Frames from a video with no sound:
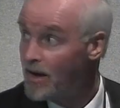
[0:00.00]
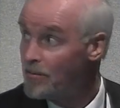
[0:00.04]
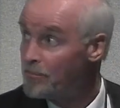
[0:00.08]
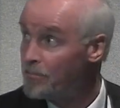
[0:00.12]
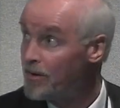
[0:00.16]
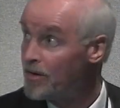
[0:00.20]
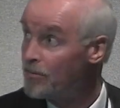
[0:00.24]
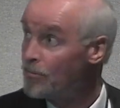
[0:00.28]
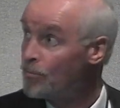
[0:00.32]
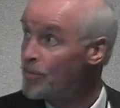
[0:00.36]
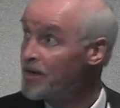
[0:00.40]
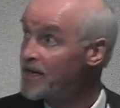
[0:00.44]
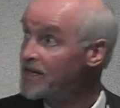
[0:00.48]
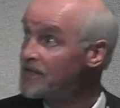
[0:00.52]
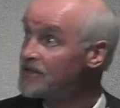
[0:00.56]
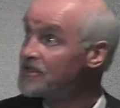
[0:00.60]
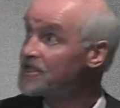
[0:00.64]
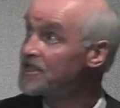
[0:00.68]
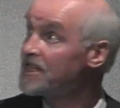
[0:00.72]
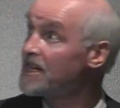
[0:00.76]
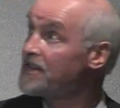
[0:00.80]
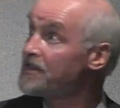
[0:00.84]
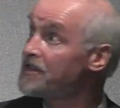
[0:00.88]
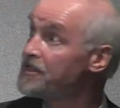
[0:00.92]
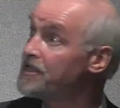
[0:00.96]
But we can
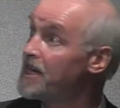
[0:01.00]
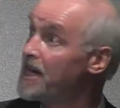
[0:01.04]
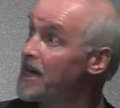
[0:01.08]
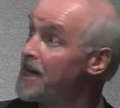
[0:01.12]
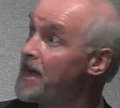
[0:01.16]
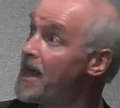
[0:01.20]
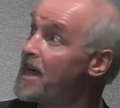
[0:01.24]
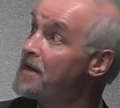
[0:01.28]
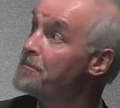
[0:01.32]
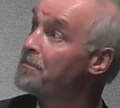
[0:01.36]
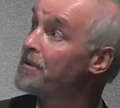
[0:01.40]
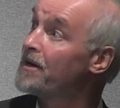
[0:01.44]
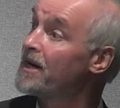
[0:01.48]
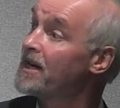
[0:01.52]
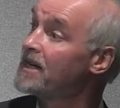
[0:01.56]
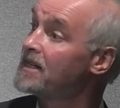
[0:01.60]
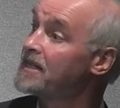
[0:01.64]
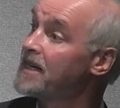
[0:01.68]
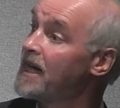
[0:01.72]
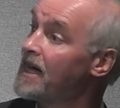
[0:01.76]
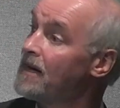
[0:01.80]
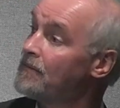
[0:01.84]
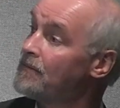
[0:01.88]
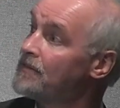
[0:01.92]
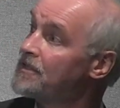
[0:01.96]
see the DNA
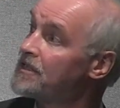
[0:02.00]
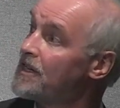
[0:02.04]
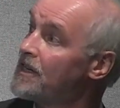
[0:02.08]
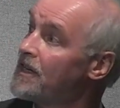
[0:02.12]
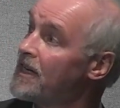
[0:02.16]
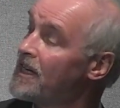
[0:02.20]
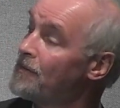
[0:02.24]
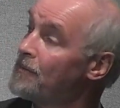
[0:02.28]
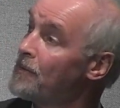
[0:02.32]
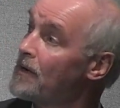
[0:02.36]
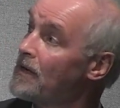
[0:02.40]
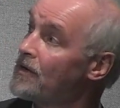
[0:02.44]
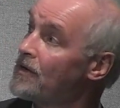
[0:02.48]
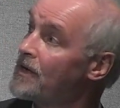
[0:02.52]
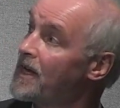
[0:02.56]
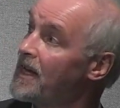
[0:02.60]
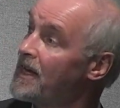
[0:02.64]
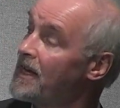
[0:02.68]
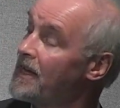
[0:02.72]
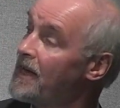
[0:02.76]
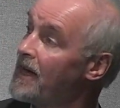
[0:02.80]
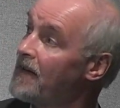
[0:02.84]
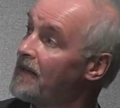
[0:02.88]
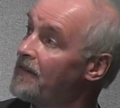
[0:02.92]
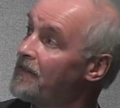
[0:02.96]
breakdown. So here we're
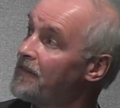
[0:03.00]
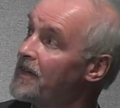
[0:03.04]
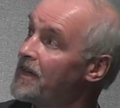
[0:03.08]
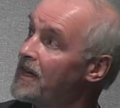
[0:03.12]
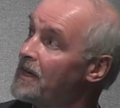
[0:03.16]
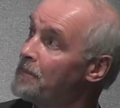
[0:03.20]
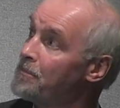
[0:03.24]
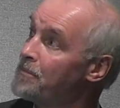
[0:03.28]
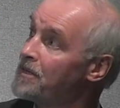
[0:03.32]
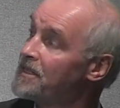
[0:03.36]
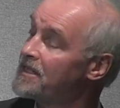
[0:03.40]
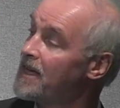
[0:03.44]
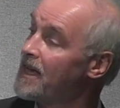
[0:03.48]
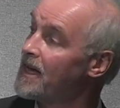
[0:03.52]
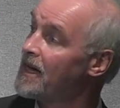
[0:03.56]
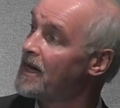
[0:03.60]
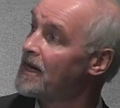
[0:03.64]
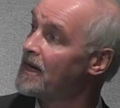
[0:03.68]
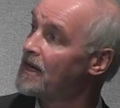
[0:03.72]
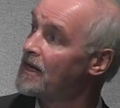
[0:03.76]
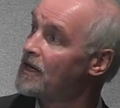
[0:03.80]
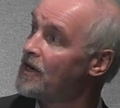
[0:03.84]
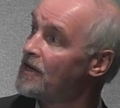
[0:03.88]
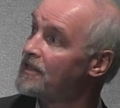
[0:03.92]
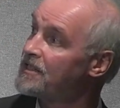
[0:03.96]
looking at the uh,
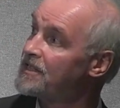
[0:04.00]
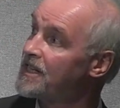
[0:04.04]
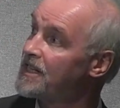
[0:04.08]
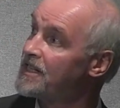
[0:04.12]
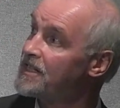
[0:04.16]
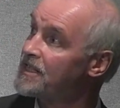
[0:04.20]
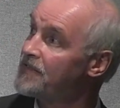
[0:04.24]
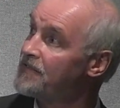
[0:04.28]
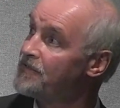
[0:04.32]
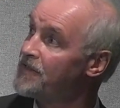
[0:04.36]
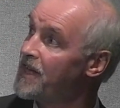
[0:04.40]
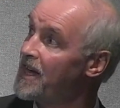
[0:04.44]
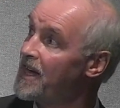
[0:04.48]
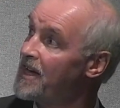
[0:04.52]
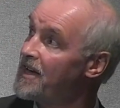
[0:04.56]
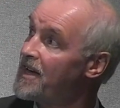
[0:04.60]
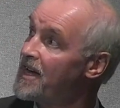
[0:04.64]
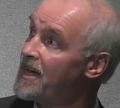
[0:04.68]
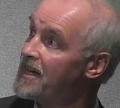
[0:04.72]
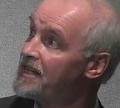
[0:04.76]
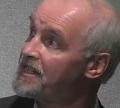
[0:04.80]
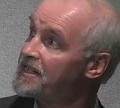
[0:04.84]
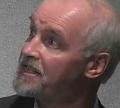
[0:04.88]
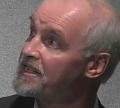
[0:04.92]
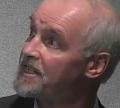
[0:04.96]
content of DNA
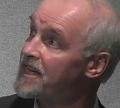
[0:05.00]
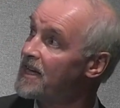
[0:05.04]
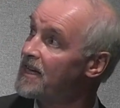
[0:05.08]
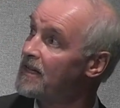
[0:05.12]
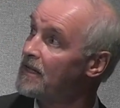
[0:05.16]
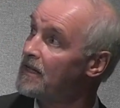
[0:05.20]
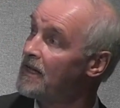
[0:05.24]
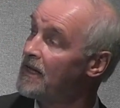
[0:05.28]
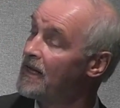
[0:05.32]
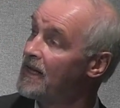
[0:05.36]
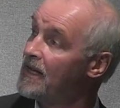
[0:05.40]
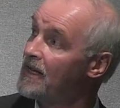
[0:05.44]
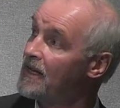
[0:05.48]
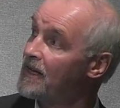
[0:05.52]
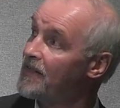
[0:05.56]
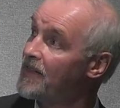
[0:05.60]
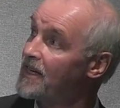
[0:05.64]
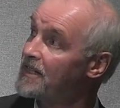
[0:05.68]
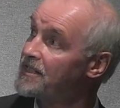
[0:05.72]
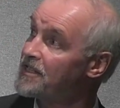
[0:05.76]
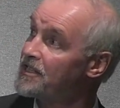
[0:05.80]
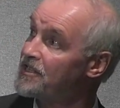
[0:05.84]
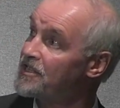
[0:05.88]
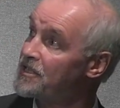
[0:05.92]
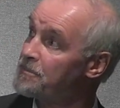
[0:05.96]
in a cell
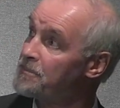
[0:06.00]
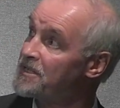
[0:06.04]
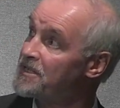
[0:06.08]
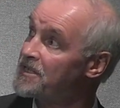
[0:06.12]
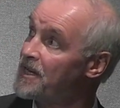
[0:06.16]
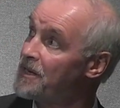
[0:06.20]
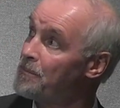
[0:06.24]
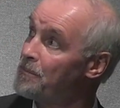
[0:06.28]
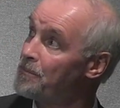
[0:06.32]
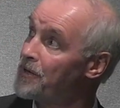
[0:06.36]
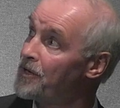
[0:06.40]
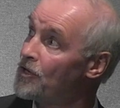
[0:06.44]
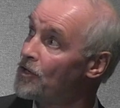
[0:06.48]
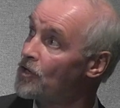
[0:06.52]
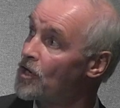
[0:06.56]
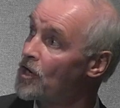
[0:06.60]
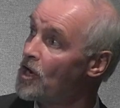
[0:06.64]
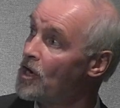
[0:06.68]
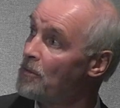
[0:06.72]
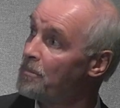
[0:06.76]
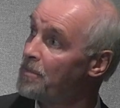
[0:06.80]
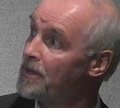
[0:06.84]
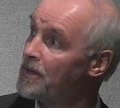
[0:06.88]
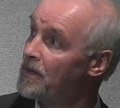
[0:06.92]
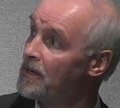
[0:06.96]
that's 100% pure
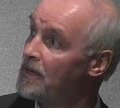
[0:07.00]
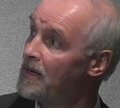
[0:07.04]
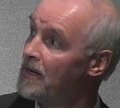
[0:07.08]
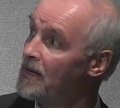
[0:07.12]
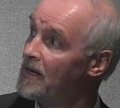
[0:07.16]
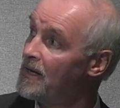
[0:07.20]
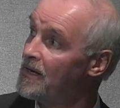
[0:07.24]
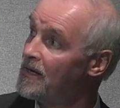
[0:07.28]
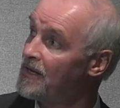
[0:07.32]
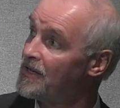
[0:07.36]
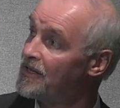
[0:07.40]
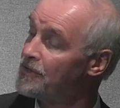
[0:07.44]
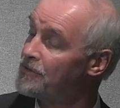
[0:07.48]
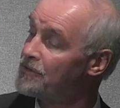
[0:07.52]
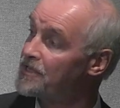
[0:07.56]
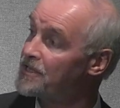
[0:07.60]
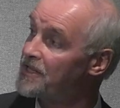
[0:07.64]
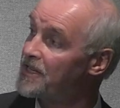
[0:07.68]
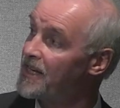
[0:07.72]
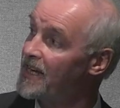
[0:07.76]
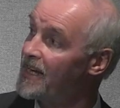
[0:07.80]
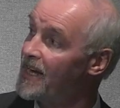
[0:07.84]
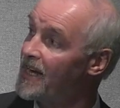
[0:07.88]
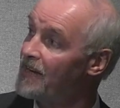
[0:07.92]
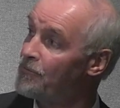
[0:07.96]
copper. And you'll
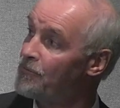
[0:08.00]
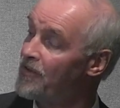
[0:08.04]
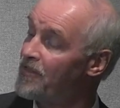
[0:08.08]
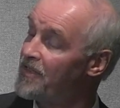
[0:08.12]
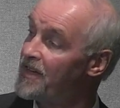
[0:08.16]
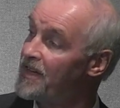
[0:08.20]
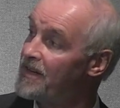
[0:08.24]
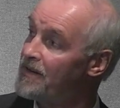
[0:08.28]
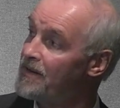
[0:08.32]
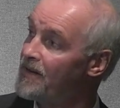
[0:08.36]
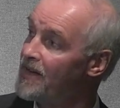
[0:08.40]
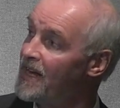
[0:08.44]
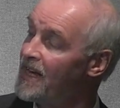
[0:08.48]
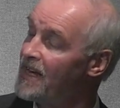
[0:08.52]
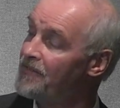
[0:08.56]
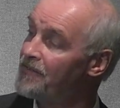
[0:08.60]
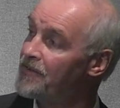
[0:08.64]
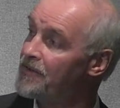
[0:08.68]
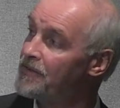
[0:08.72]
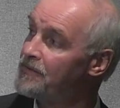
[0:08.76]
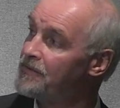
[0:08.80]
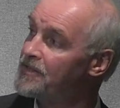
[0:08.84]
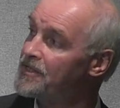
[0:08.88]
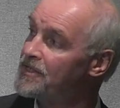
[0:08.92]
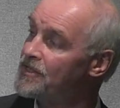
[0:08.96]
see within
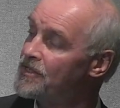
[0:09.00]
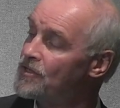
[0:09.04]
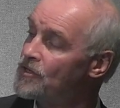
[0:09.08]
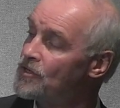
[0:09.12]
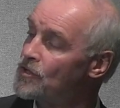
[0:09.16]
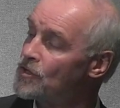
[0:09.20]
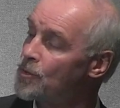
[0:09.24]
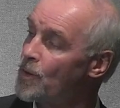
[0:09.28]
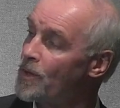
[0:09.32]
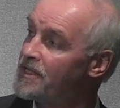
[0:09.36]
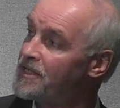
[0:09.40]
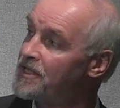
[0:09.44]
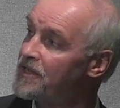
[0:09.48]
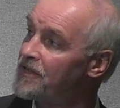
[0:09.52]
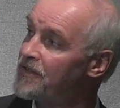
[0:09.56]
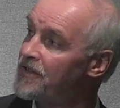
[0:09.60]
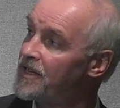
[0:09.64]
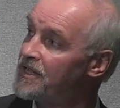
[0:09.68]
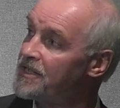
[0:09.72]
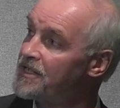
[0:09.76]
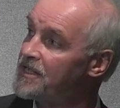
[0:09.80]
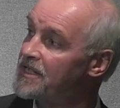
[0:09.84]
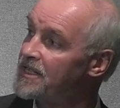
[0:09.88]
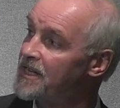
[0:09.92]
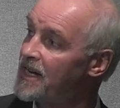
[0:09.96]
even 20 or
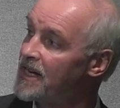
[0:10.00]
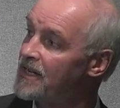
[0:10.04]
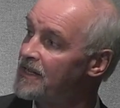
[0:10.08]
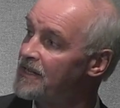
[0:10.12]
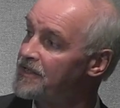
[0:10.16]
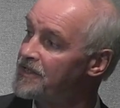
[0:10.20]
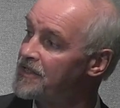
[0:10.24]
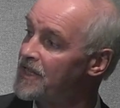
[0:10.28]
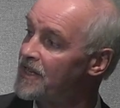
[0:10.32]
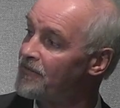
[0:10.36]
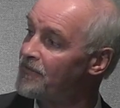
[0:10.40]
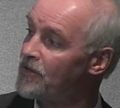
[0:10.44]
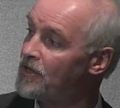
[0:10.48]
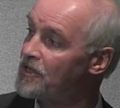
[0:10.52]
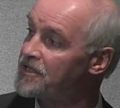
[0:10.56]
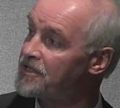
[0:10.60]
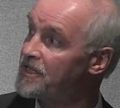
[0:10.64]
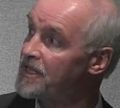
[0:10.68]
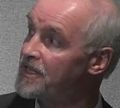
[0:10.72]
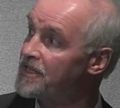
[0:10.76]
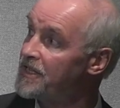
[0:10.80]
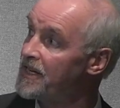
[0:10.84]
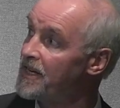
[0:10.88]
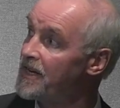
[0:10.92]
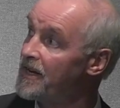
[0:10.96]
30 seconds, they've lost
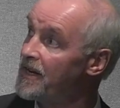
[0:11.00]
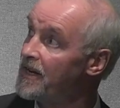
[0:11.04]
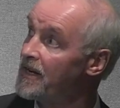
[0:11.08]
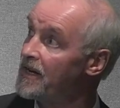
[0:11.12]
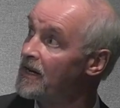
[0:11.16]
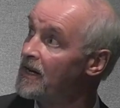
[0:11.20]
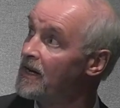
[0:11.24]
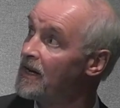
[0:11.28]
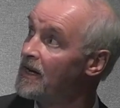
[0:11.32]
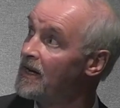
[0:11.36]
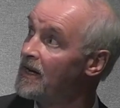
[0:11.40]
their DNA.